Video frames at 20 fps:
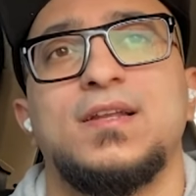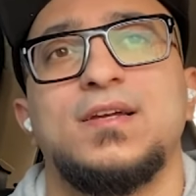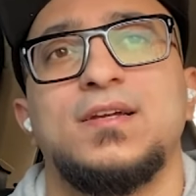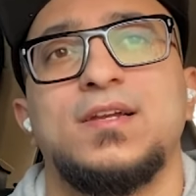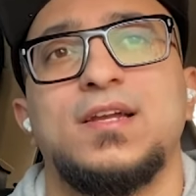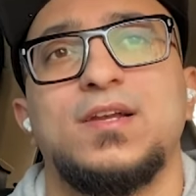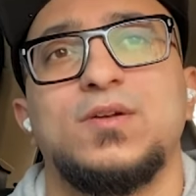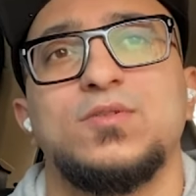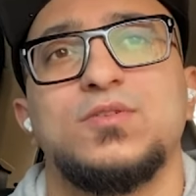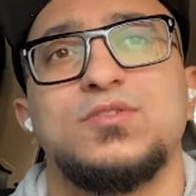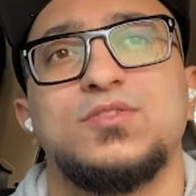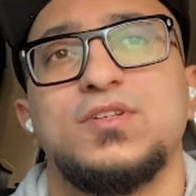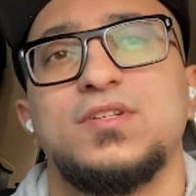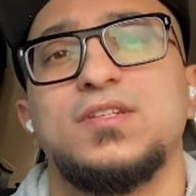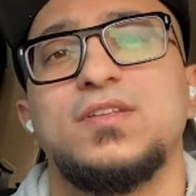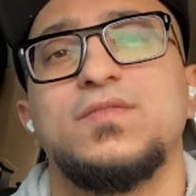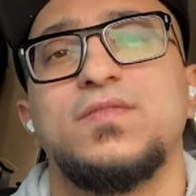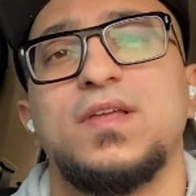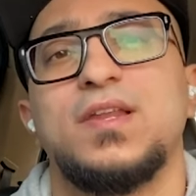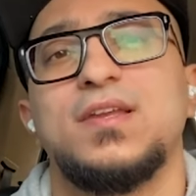And it
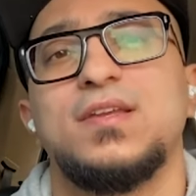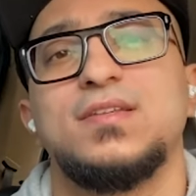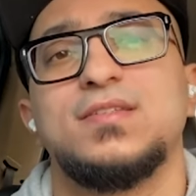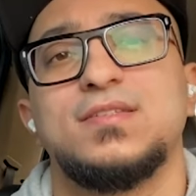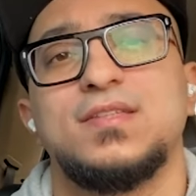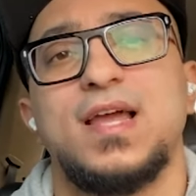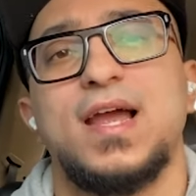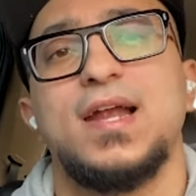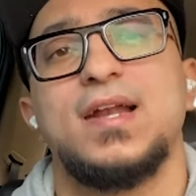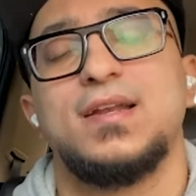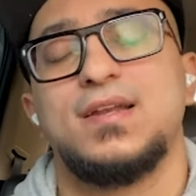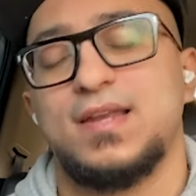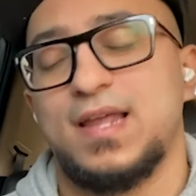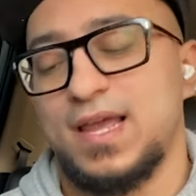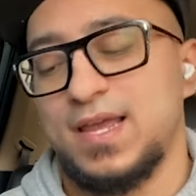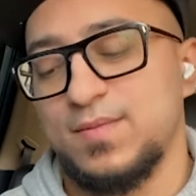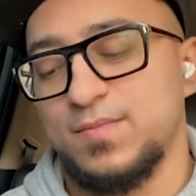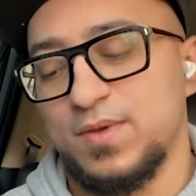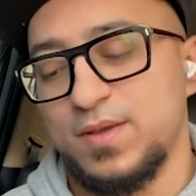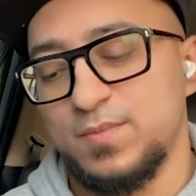was just a very
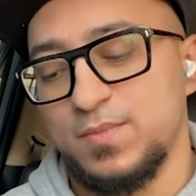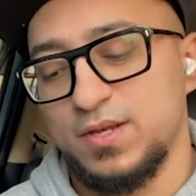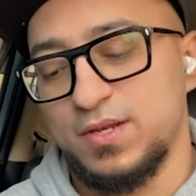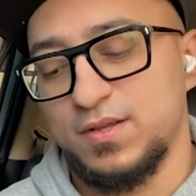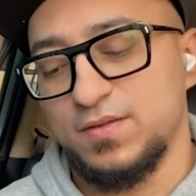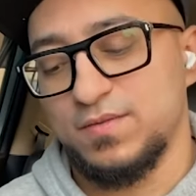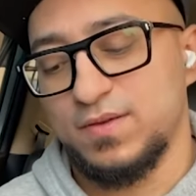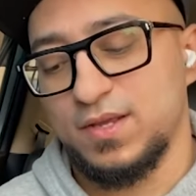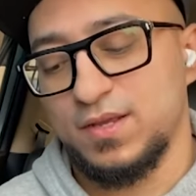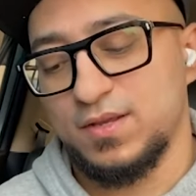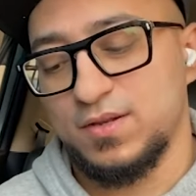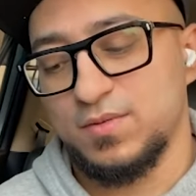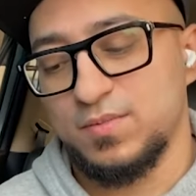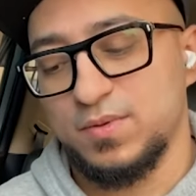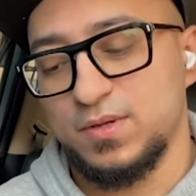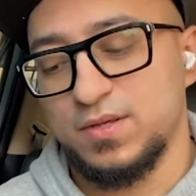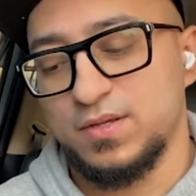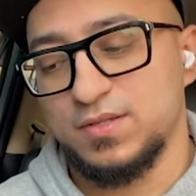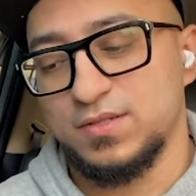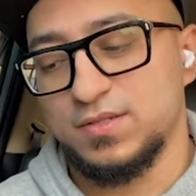sad time, I believe,
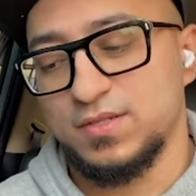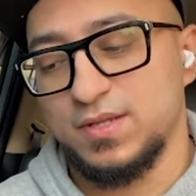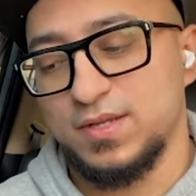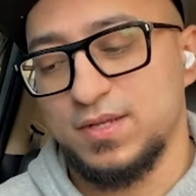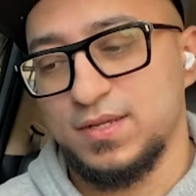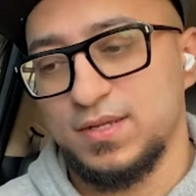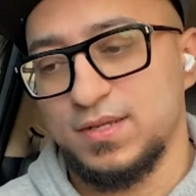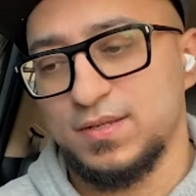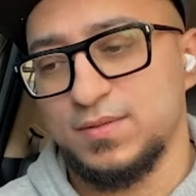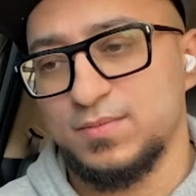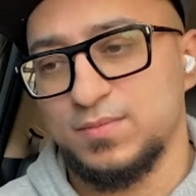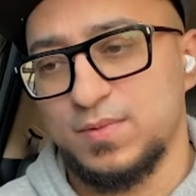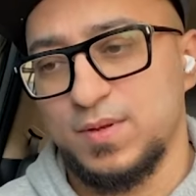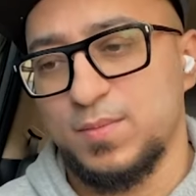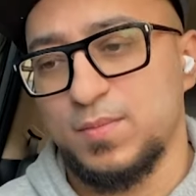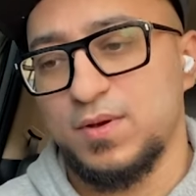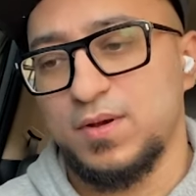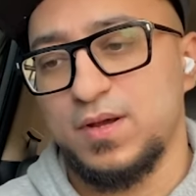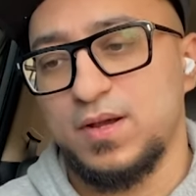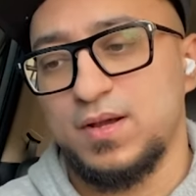like, you know, because
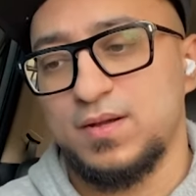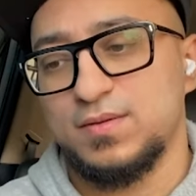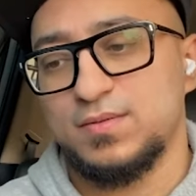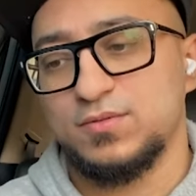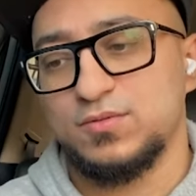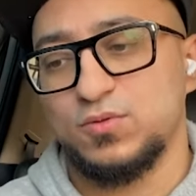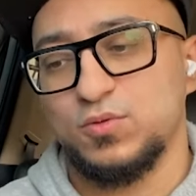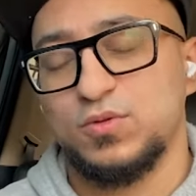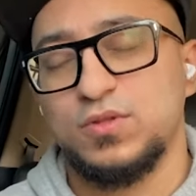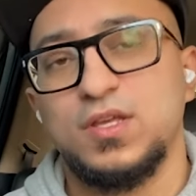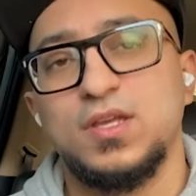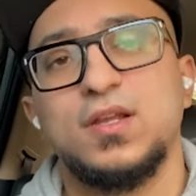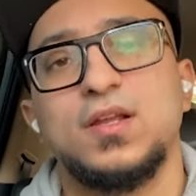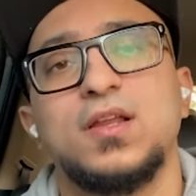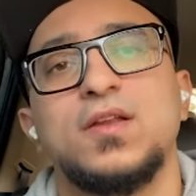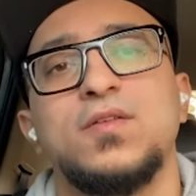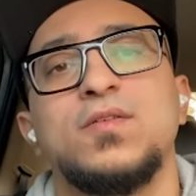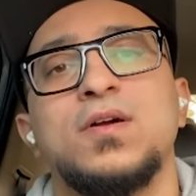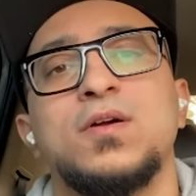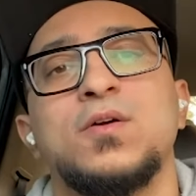namba
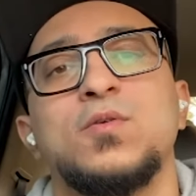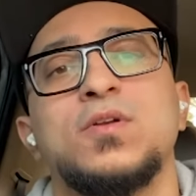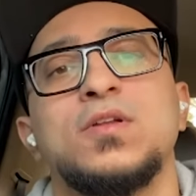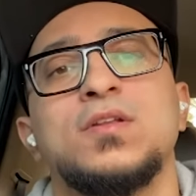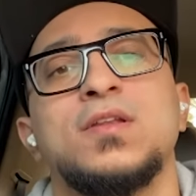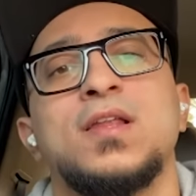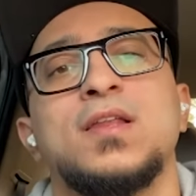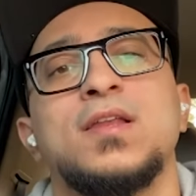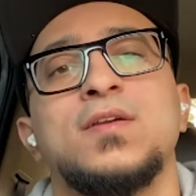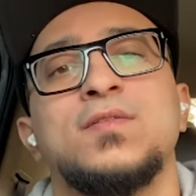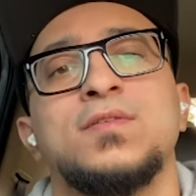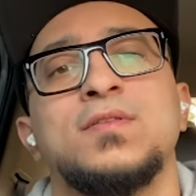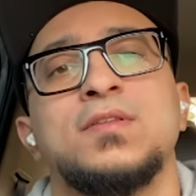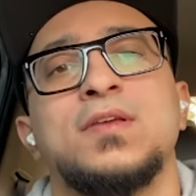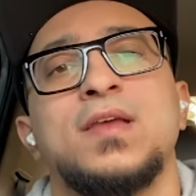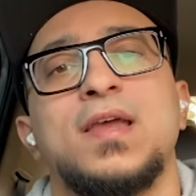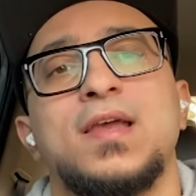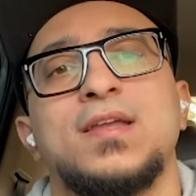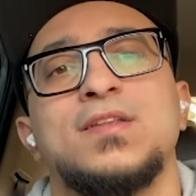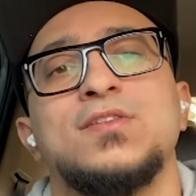sutti irukravanga kuda
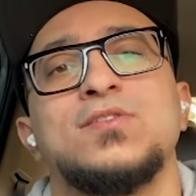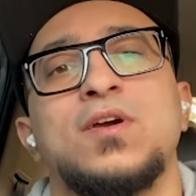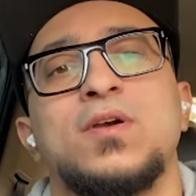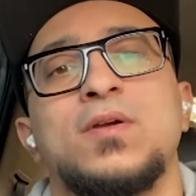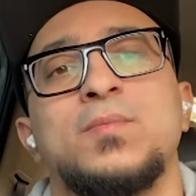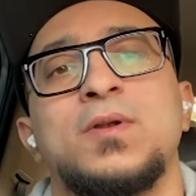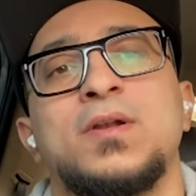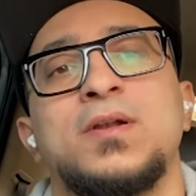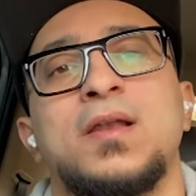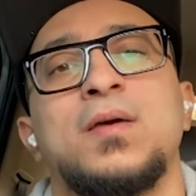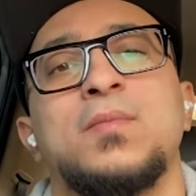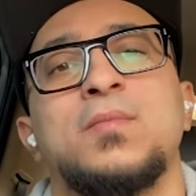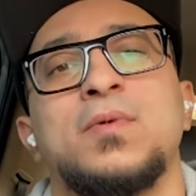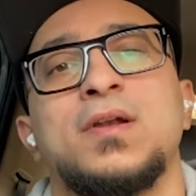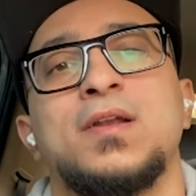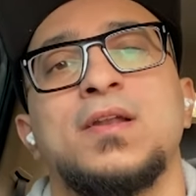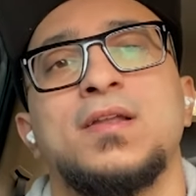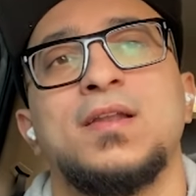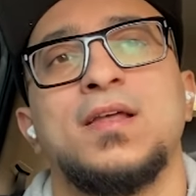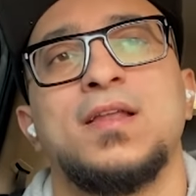nariye vande
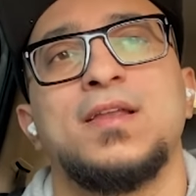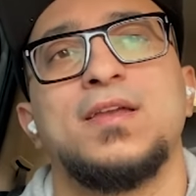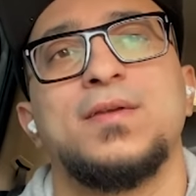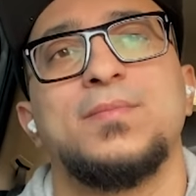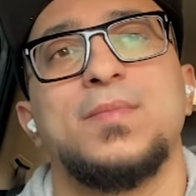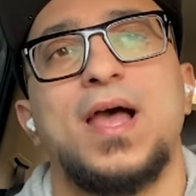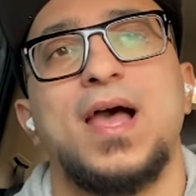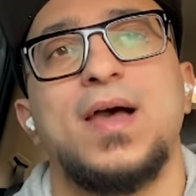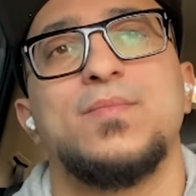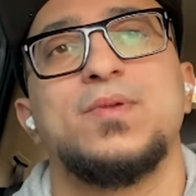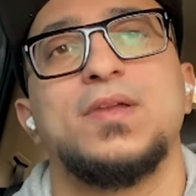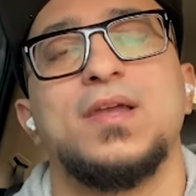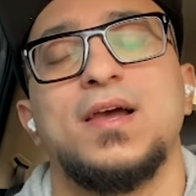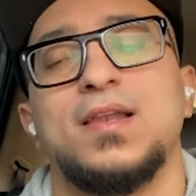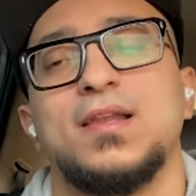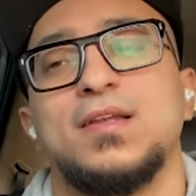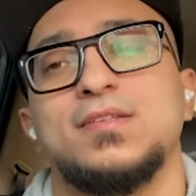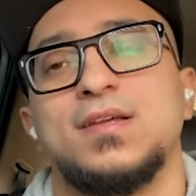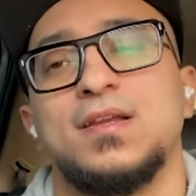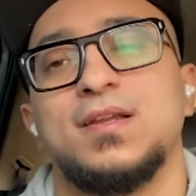enjoyment la pannala, nariye
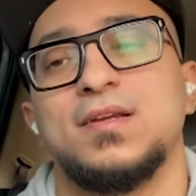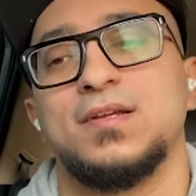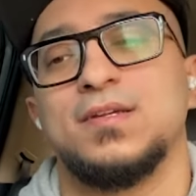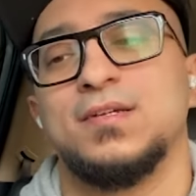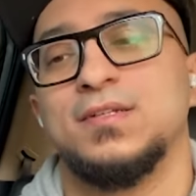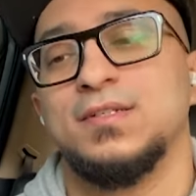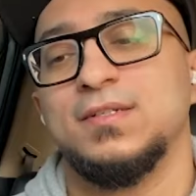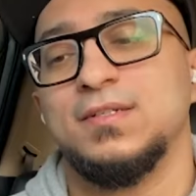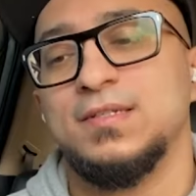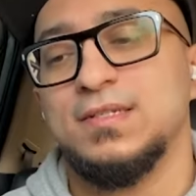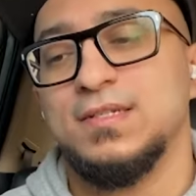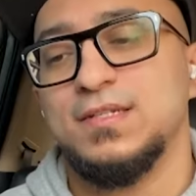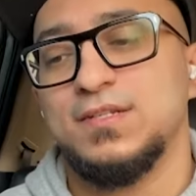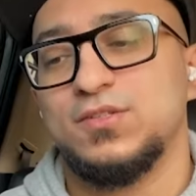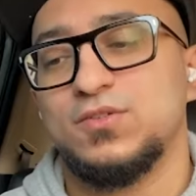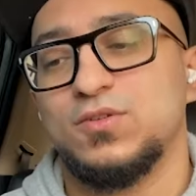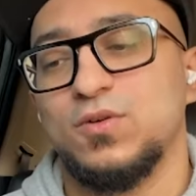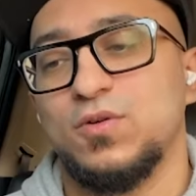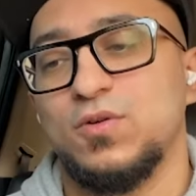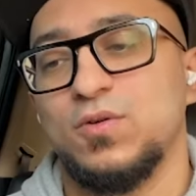happy ala janaga.
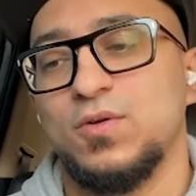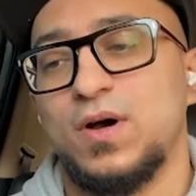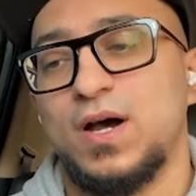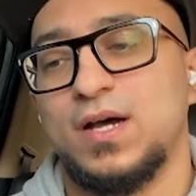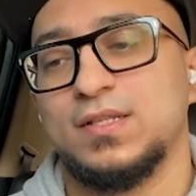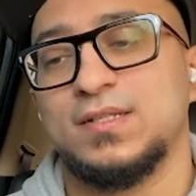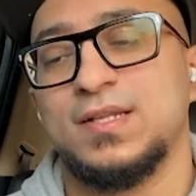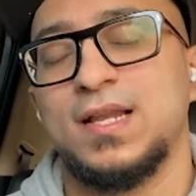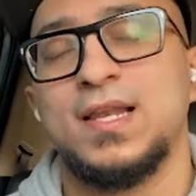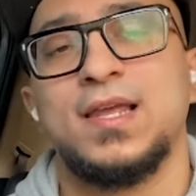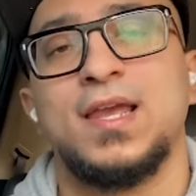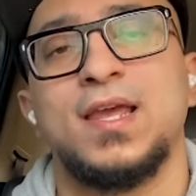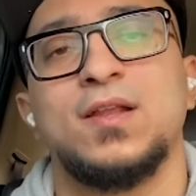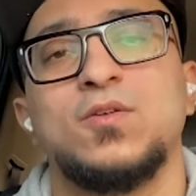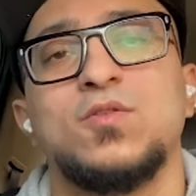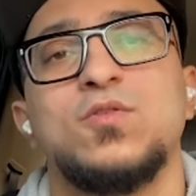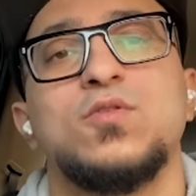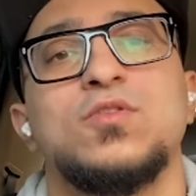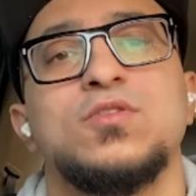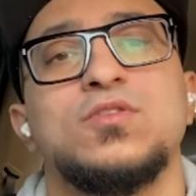So
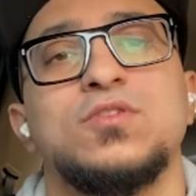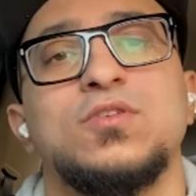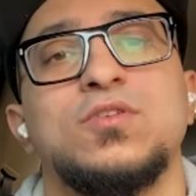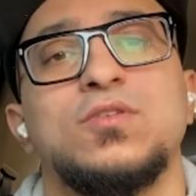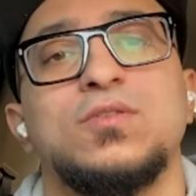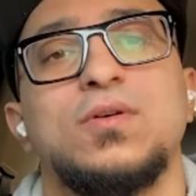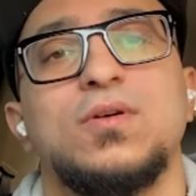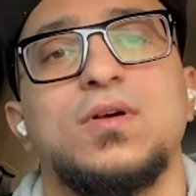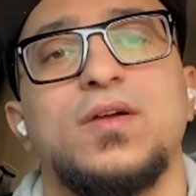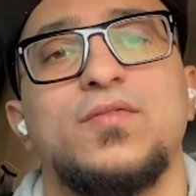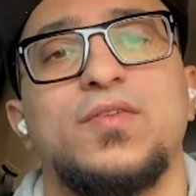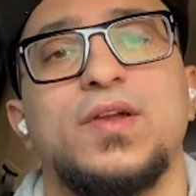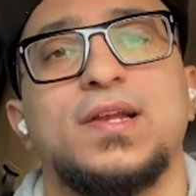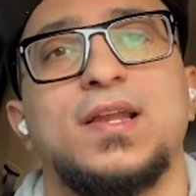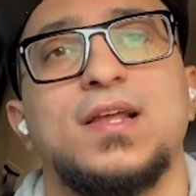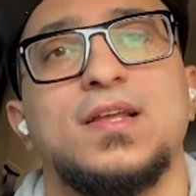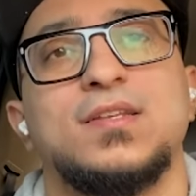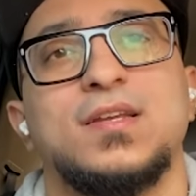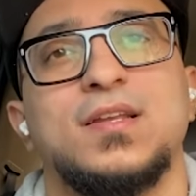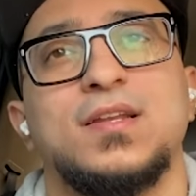adanal enakku konjam
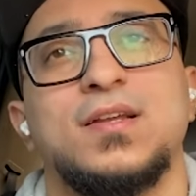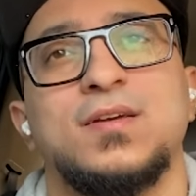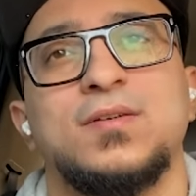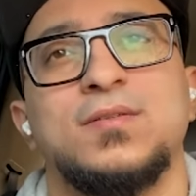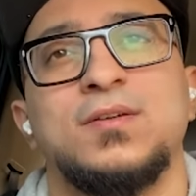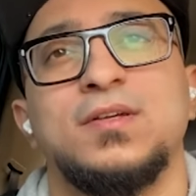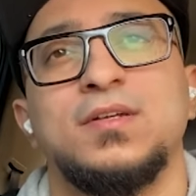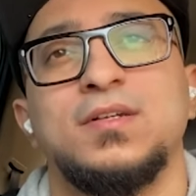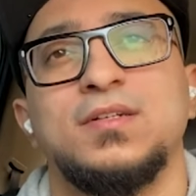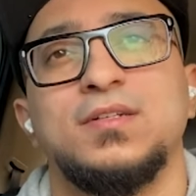affect aachu ena